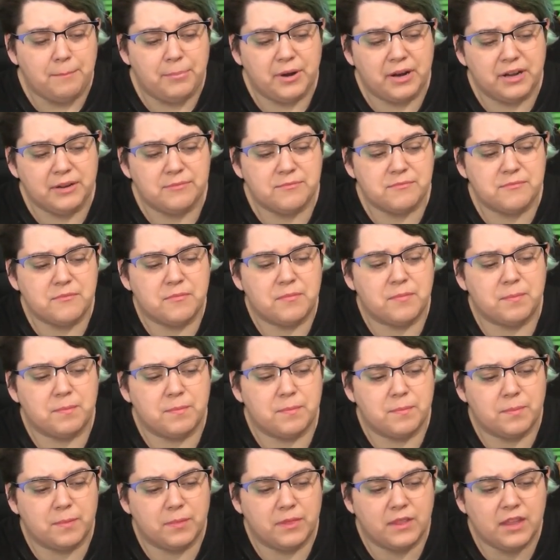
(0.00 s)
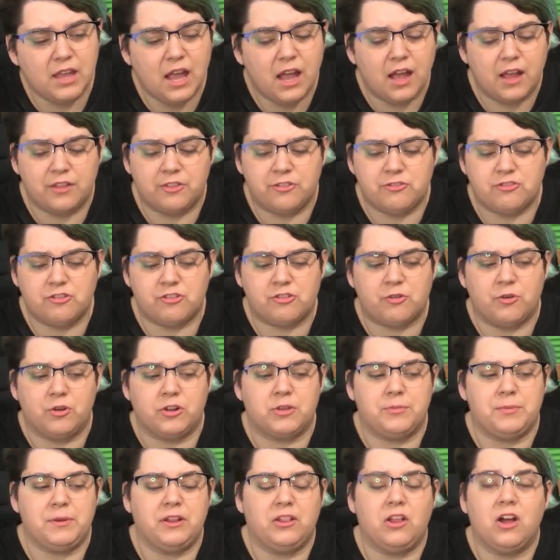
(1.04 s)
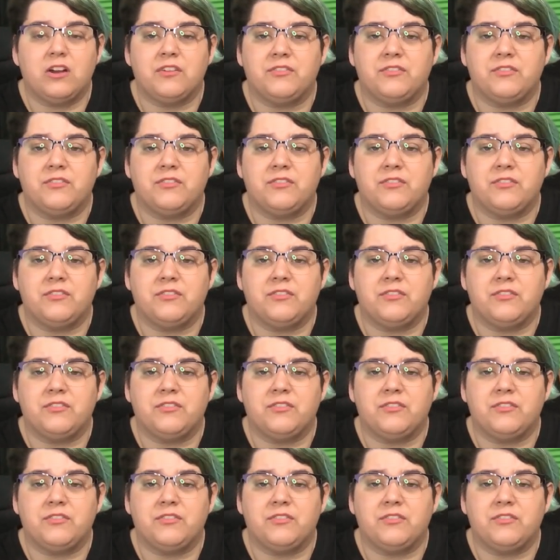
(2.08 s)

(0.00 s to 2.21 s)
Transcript: But yeah, it's just going to be a